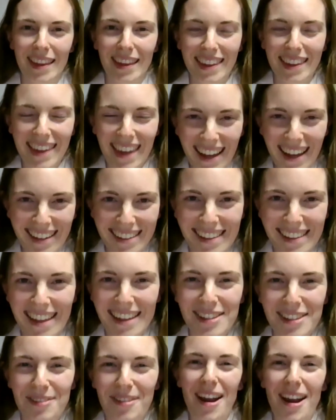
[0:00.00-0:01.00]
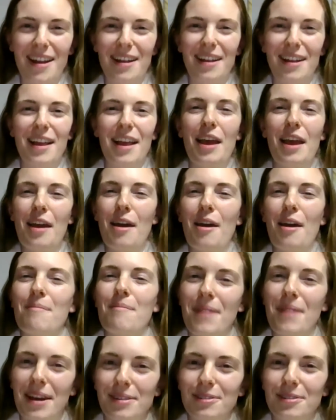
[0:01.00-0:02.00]
Yes, that's right, a
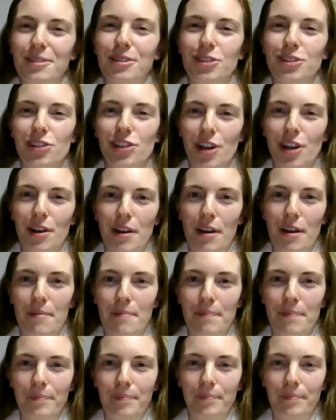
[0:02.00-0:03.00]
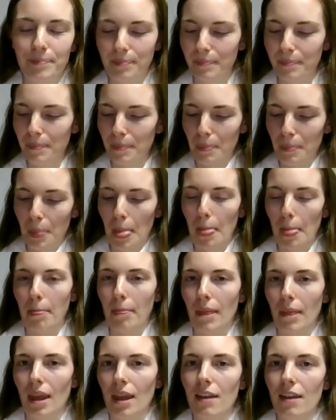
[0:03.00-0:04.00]
man called Jonah.
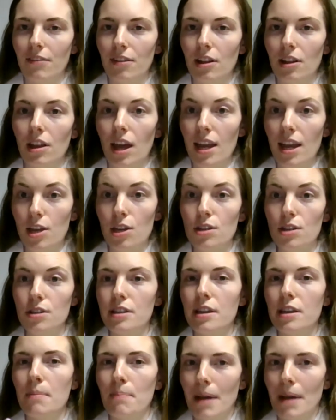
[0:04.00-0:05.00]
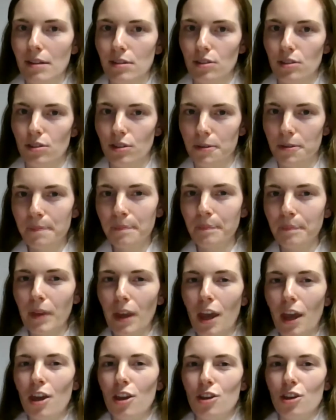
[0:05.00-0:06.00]
If you like using a pencil,
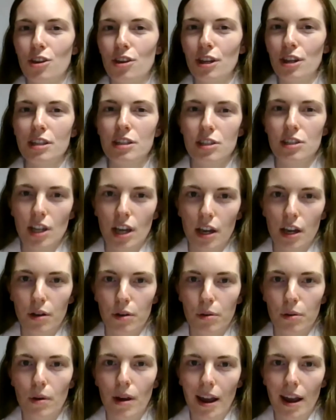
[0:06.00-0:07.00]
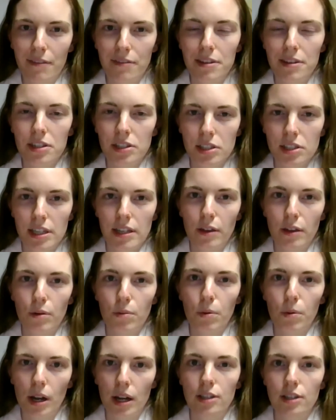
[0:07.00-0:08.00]
you could circle wherever you see the
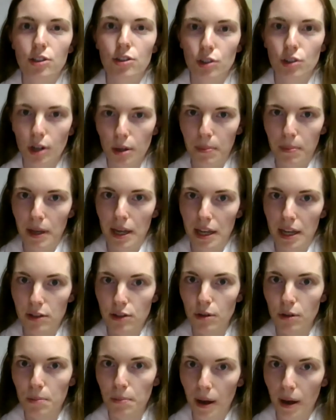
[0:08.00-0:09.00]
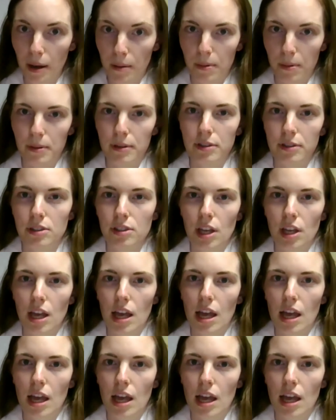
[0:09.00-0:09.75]
word Joppa in your Bibles.